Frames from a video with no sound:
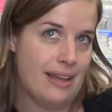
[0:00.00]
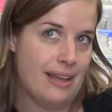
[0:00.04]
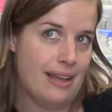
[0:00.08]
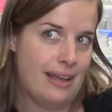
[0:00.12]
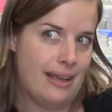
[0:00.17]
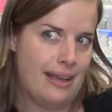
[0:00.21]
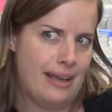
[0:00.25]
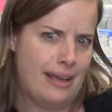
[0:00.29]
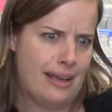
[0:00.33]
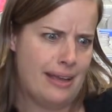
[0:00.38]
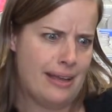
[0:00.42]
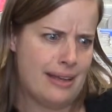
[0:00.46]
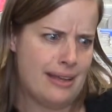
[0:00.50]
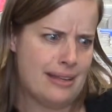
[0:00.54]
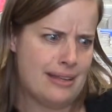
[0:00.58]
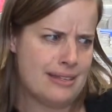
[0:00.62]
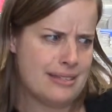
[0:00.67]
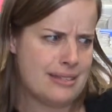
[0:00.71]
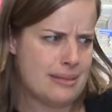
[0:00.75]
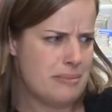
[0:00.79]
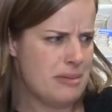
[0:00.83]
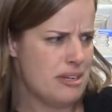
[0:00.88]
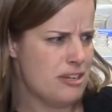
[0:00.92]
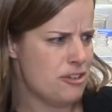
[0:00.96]
And
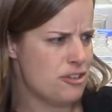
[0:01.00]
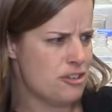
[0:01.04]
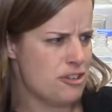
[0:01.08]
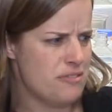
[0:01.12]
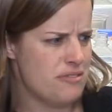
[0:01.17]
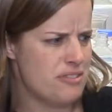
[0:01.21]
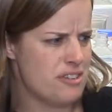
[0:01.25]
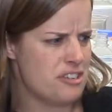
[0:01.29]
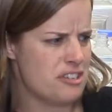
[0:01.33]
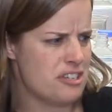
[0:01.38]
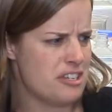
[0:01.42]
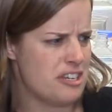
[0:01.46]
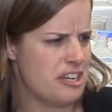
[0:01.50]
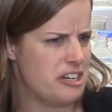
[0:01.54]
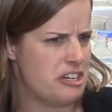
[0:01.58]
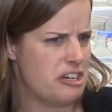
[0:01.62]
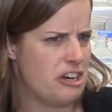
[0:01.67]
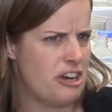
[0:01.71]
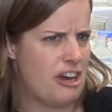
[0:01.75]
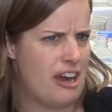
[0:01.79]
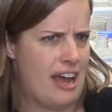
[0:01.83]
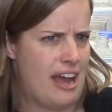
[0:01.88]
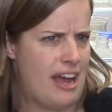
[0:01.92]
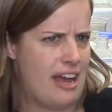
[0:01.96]
I'm not sure if there's an
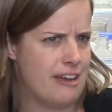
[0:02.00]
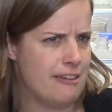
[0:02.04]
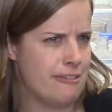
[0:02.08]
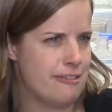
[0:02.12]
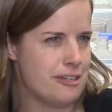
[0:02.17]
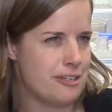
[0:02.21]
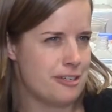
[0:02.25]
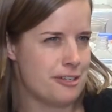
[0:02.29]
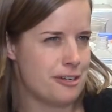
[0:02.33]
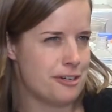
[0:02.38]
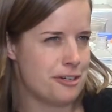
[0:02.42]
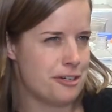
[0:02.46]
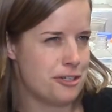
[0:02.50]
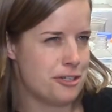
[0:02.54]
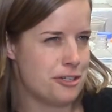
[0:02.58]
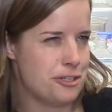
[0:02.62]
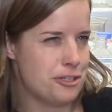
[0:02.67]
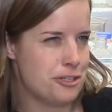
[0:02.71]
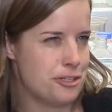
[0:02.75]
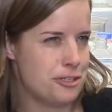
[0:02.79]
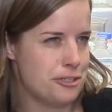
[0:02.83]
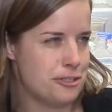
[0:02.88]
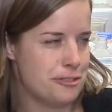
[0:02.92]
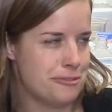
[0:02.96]
undergrad
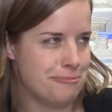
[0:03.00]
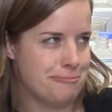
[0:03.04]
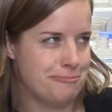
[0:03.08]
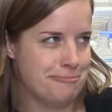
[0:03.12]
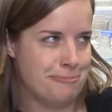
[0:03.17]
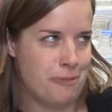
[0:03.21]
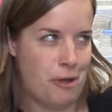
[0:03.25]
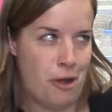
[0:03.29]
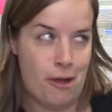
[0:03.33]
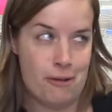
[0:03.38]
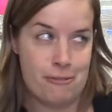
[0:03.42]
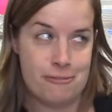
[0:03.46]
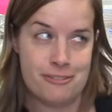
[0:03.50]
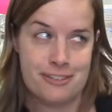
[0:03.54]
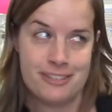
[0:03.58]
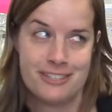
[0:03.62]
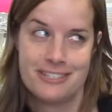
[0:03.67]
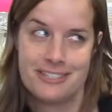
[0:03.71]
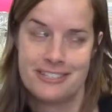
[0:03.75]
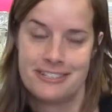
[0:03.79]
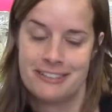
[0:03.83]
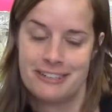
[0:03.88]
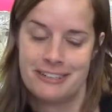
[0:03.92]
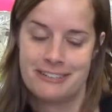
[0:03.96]
research
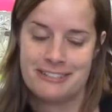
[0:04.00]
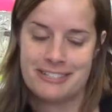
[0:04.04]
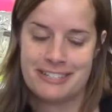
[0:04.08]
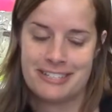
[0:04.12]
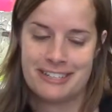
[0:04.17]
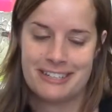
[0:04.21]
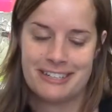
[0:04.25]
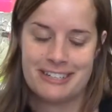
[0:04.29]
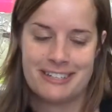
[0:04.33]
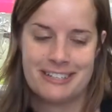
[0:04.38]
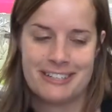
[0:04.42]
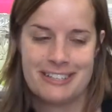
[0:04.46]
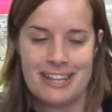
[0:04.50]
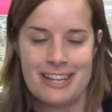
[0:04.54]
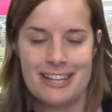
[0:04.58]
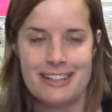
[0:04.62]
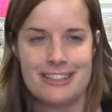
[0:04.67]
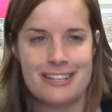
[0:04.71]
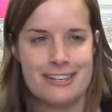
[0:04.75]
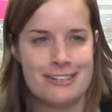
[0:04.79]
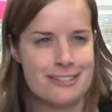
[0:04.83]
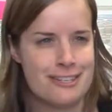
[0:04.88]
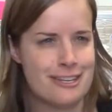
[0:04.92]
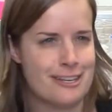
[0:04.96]
office around here.
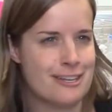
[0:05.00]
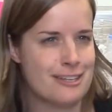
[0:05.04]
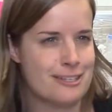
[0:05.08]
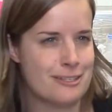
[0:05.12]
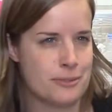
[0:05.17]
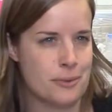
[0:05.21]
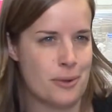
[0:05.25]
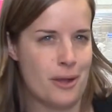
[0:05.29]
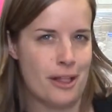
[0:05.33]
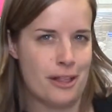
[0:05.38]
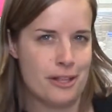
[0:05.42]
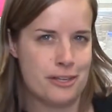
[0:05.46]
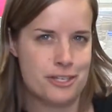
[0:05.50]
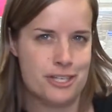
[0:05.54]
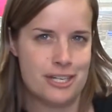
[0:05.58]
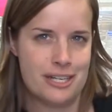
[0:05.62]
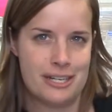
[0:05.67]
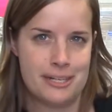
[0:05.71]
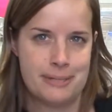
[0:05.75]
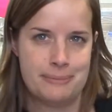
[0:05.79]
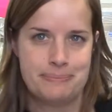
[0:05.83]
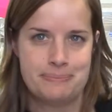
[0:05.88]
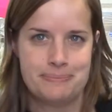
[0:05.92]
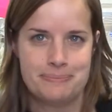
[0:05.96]
There's a
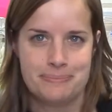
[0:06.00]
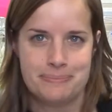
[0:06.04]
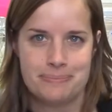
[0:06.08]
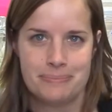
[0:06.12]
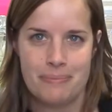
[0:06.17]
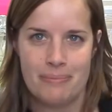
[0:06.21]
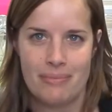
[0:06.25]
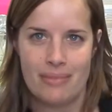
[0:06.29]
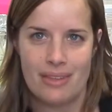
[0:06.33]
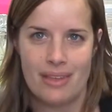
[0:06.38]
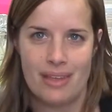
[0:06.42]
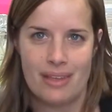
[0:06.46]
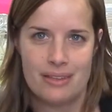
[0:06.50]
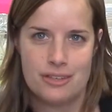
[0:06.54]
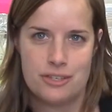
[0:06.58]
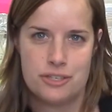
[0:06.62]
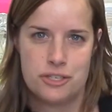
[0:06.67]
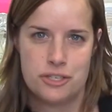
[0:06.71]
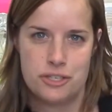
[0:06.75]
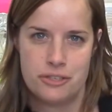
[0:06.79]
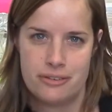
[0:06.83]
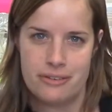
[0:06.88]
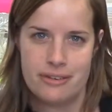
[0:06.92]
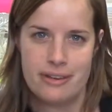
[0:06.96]
zoology
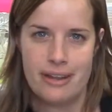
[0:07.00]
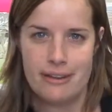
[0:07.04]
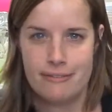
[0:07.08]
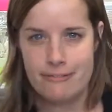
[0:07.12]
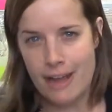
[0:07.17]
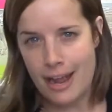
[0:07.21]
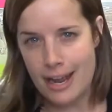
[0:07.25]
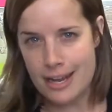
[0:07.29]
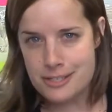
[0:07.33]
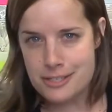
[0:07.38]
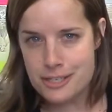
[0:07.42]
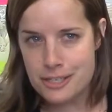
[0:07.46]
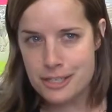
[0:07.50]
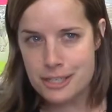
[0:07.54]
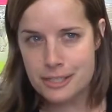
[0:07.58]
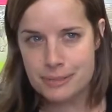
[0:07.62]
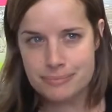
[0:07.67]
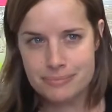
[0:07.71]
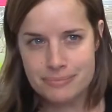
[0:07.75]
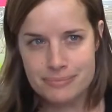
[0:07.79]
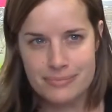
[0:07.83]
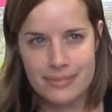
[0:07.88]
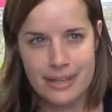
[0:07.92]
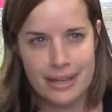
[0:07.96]
student advisor,
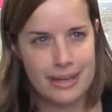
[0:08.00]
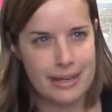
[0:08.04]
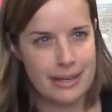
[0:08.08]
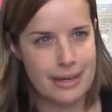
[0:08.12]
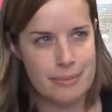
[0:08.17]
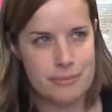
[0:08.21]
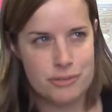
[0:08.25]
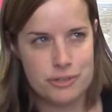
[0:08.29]
and I'm